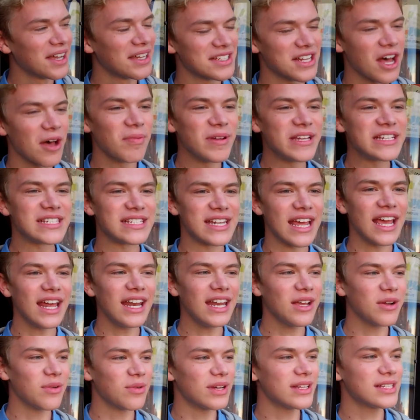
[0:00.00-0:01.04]
Because I'll be
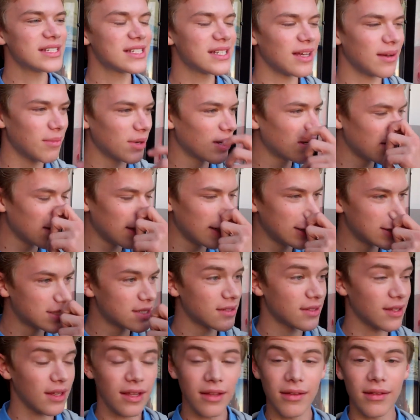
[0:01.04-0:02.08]
standing with someone, and it's